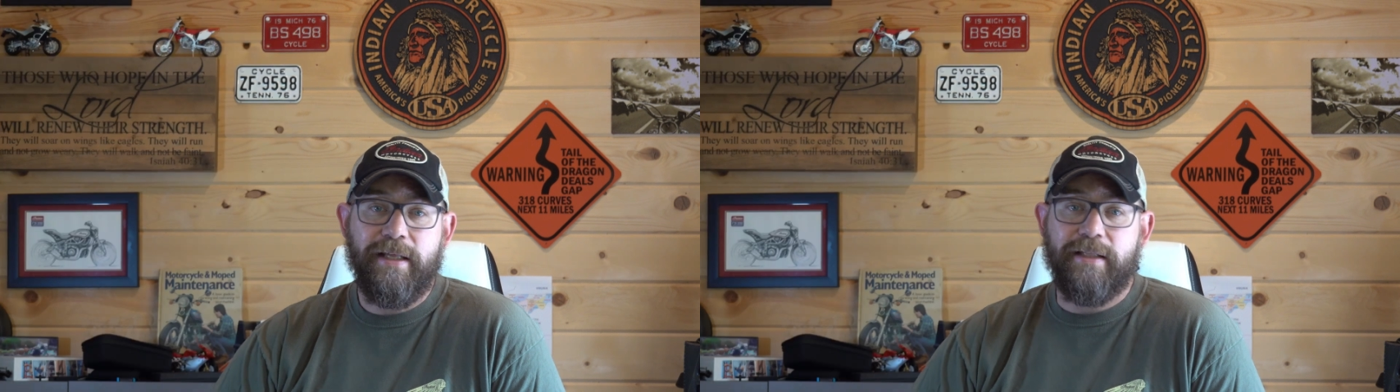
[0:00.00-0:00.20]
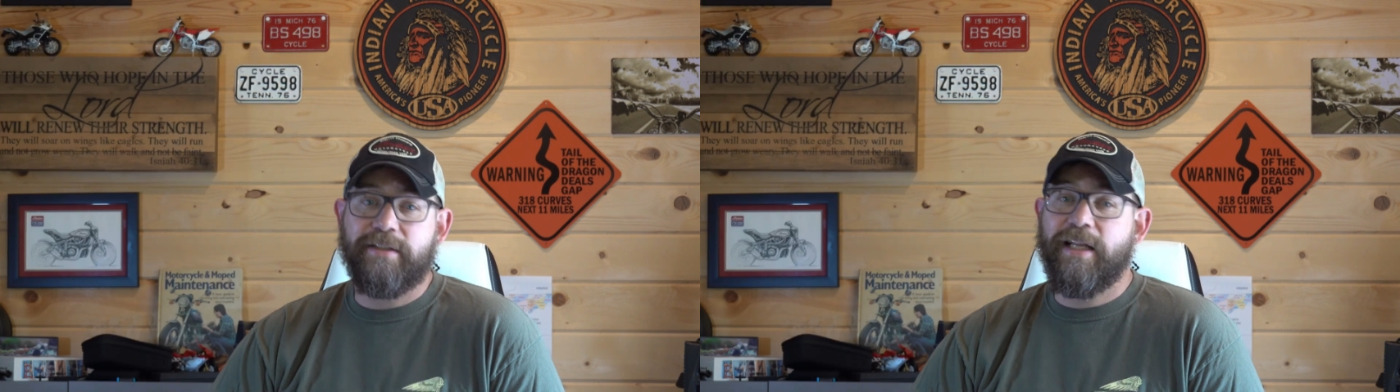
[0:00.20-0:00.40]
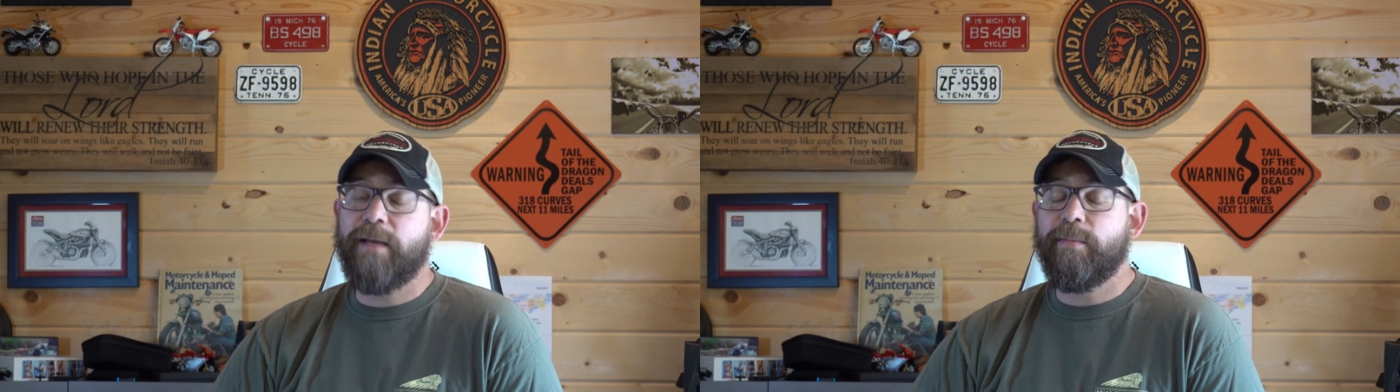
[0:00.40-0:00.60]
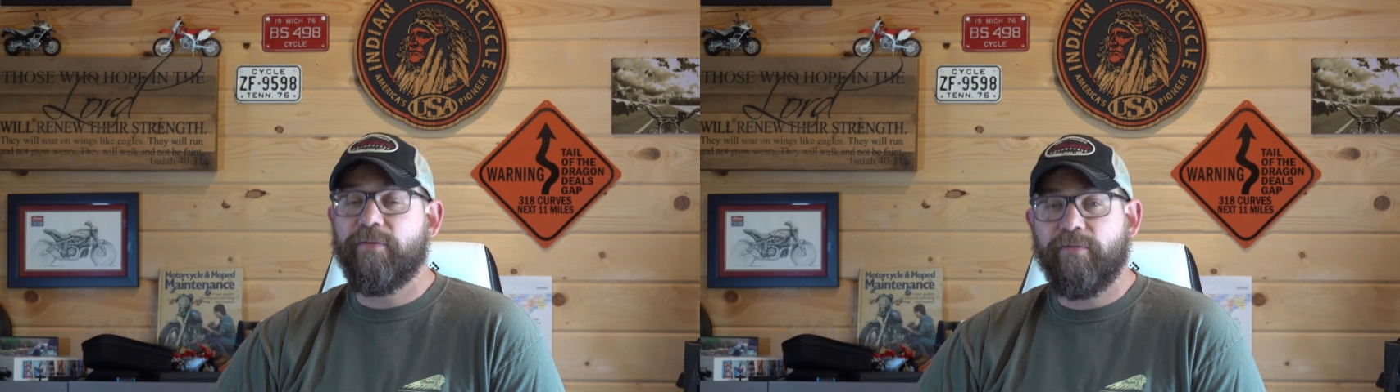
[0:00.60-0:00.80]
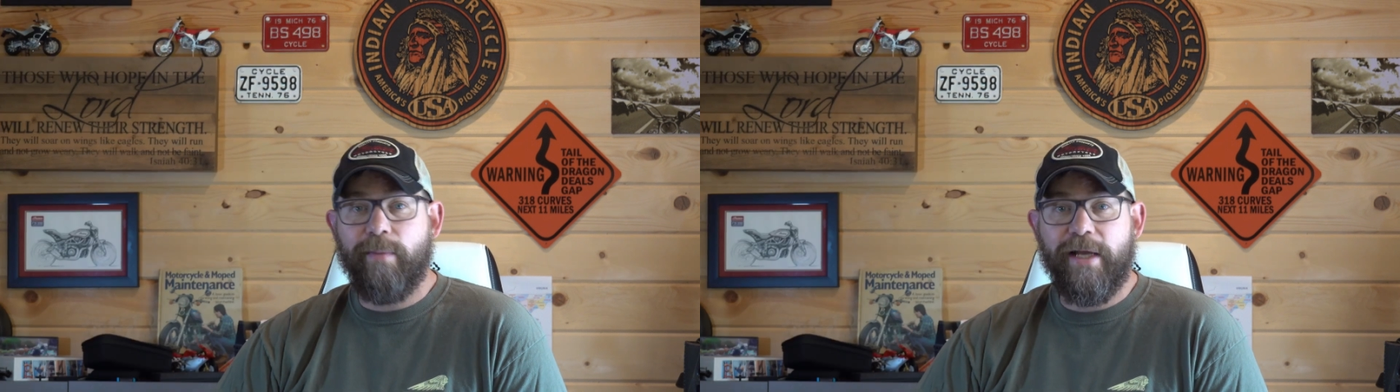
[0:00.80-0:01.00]
the same
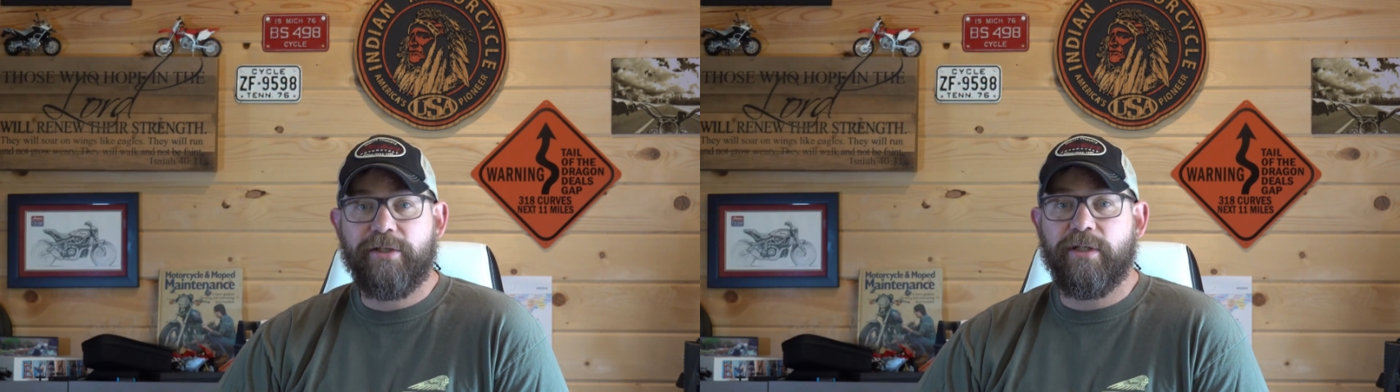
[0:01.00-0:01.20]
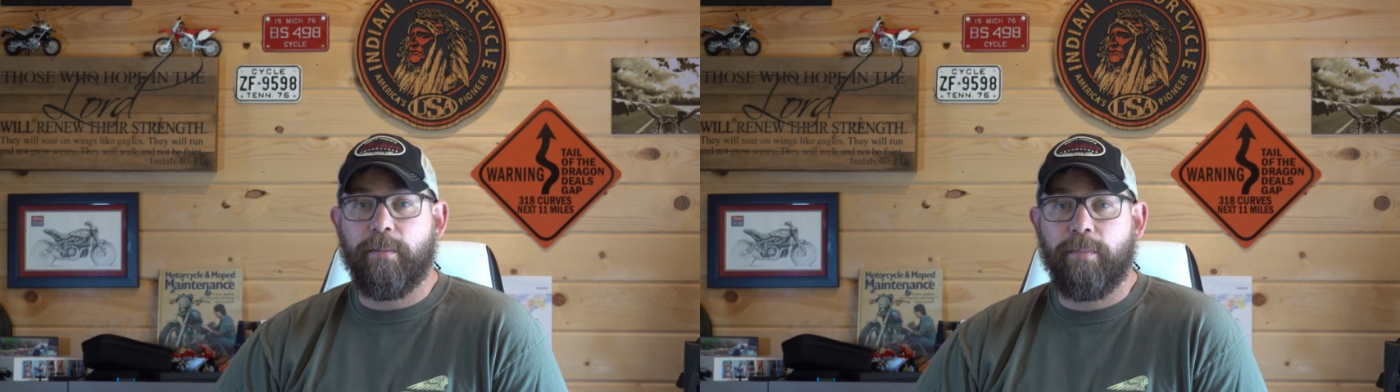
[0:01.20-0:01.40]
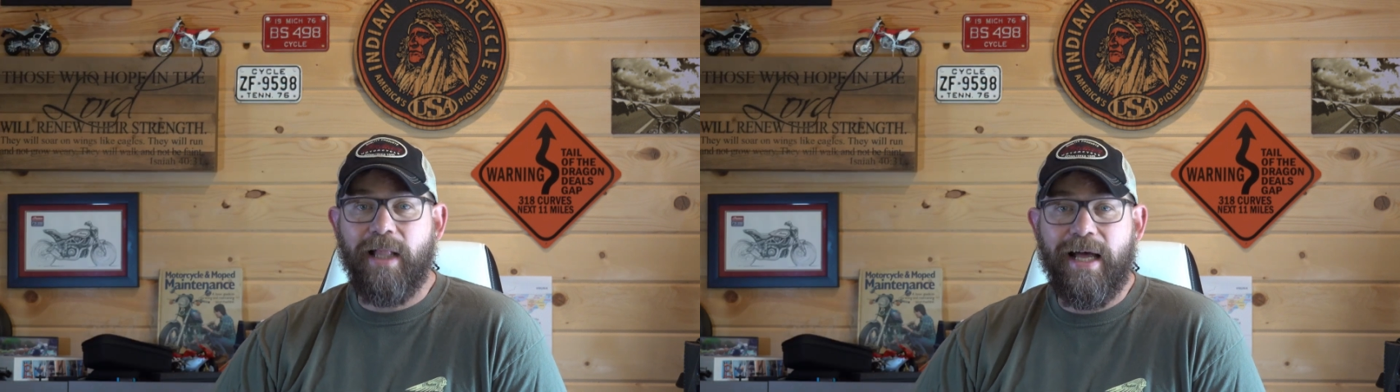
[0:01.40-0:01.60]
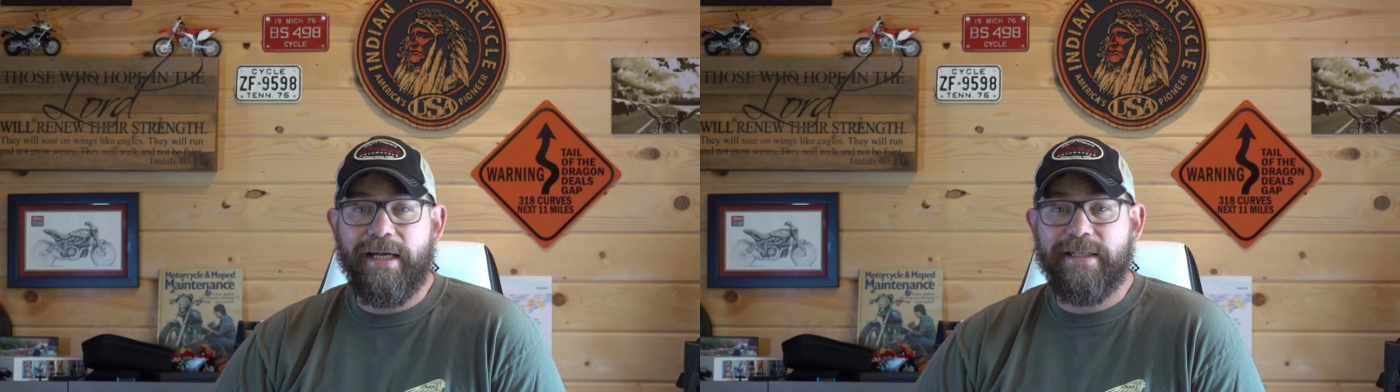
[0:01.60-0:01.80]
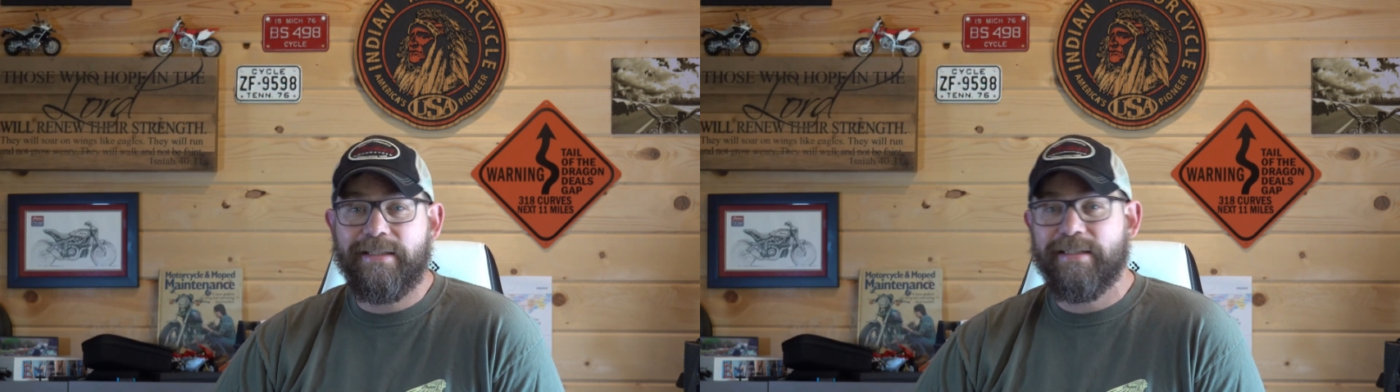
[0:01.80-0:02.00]
information
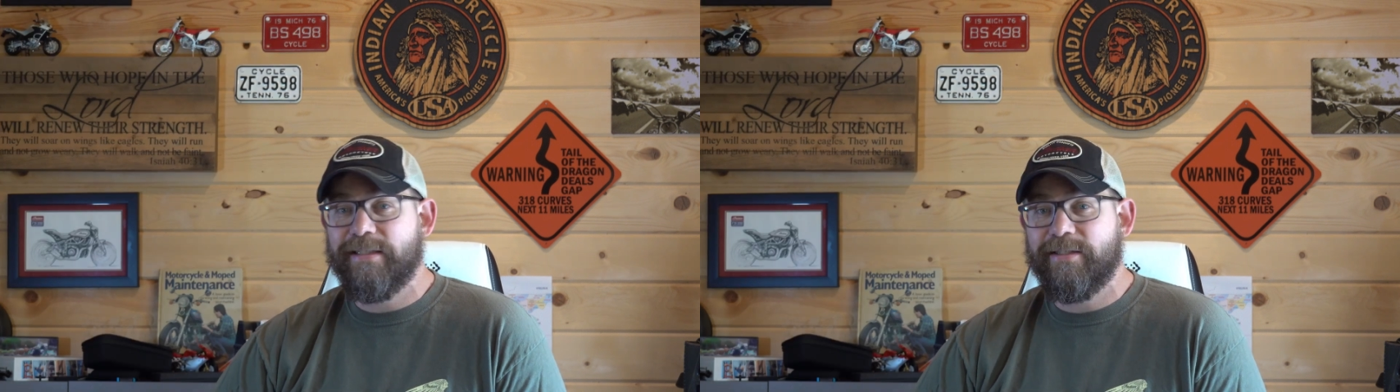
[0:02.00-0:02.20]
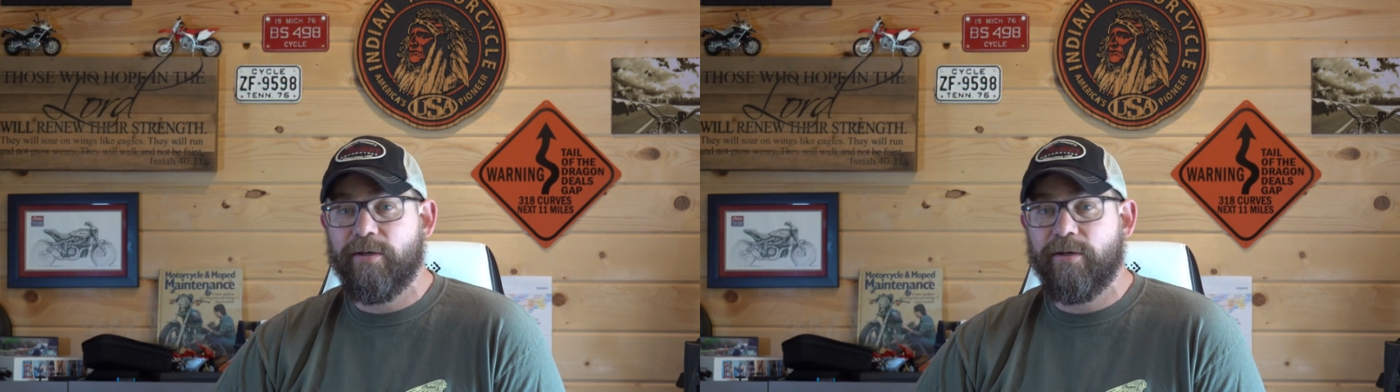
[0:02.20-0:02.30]
applies since